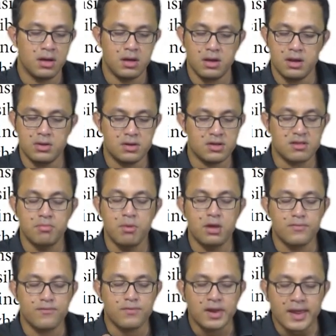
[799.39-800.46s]
And a
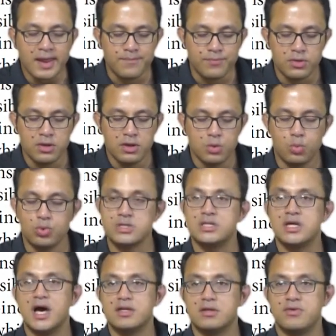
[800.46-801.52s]
small flame
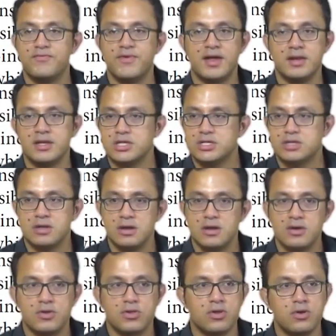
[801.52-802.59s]
would dart and vanish.